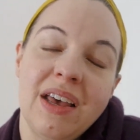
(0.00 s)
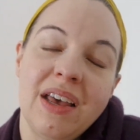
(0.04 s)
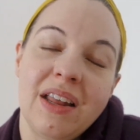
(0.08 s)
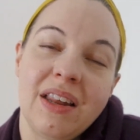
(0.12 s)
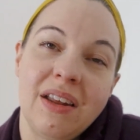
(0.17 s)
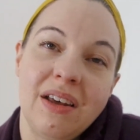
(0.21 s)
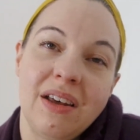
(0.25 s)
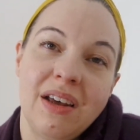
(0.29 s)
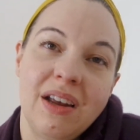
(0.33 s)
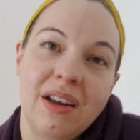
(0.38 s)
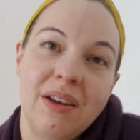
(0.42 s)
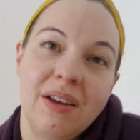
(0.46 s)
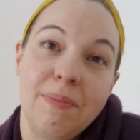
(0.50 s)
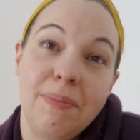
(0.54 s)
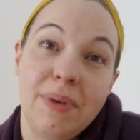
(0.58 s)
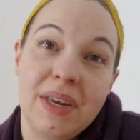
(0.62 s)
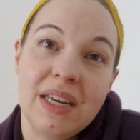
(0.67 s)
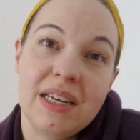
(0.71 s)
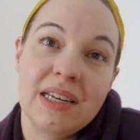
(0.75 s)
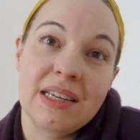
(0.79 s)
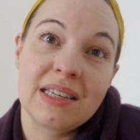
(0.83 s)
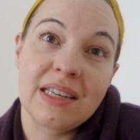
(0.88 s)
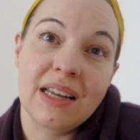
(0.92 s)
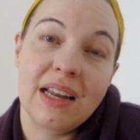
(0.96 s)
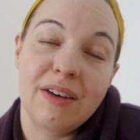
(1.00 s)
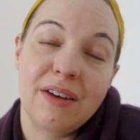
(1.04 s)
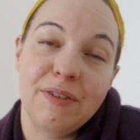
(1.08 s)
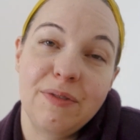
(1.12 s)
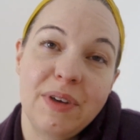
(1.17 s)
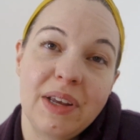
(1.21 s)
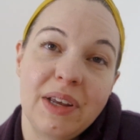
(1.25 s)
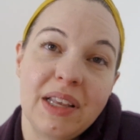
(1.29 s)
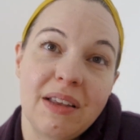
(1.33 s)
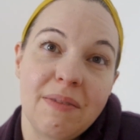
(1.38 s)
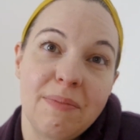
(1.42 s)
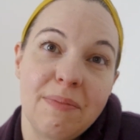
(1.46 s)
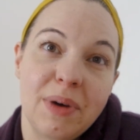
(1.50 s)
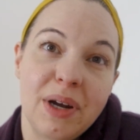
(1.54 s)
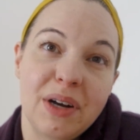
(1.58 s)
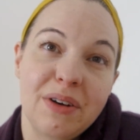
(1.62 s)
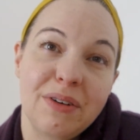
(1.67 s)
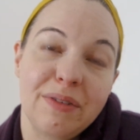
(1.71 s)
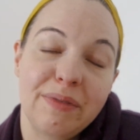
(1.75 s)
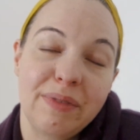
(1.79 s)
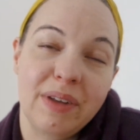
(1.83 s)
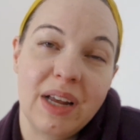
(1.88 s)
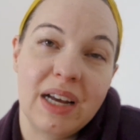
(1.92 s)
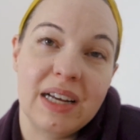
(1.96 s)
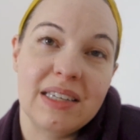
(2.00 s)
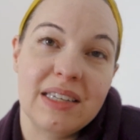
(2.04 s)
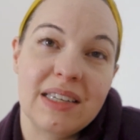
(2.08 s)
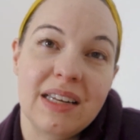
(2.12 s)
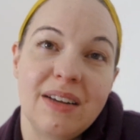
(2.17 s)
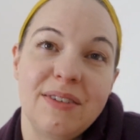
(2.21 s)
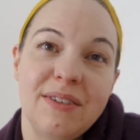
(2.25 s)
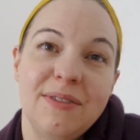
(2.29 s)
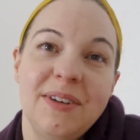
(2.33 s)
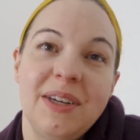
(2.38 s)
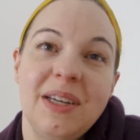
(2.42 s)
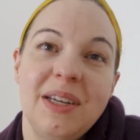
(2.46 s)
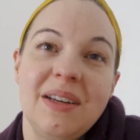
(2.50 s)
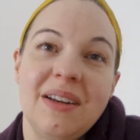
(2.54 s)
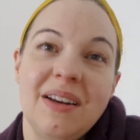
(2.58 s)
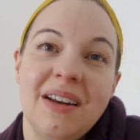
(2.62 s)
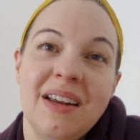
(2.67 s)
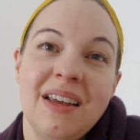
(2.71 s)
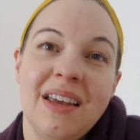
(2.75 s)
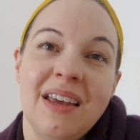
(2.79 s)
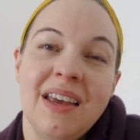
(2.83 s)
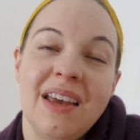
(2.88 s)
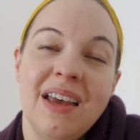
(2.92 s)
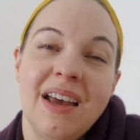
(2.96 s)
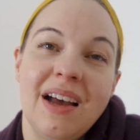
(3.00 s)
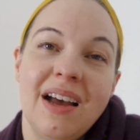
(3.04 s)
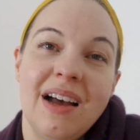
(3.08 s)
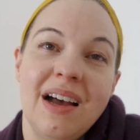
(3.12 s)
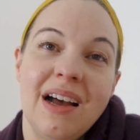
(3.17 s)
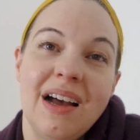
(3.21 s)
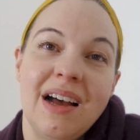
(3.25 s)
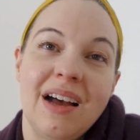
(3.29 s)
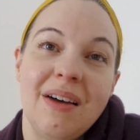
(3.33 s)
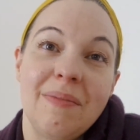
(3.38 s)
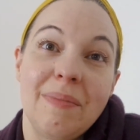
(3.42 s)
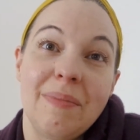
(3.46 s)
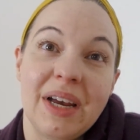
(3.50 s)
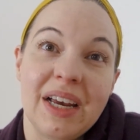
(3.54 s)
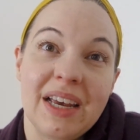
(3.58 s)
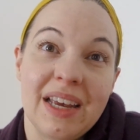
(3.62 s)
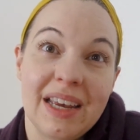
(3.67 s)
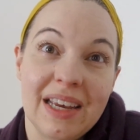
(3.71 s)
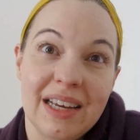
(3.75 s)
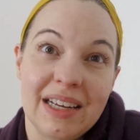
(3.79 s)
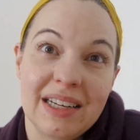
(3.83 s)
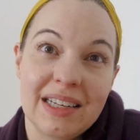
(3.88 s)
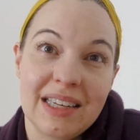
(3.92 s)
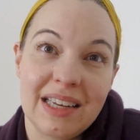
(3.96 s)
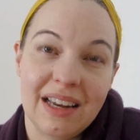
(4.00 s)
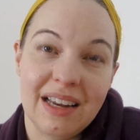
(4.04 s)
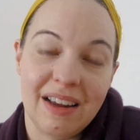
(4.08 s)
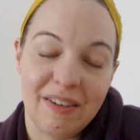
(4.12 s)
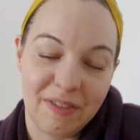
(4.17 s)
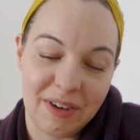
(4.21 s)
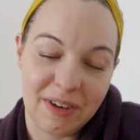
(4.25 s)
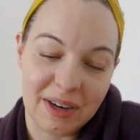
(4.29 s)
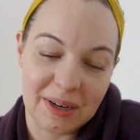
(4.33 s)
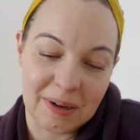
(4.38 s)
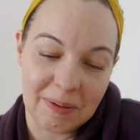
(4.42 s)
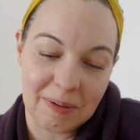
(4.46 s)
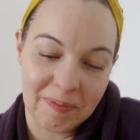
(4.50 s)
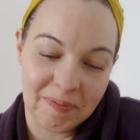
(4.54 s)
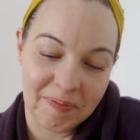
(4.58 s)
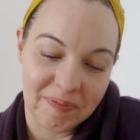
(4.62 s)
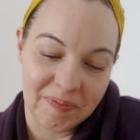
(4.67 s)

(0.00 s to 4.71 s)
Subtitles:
The bees love it, the butterflies love it. My kids love it.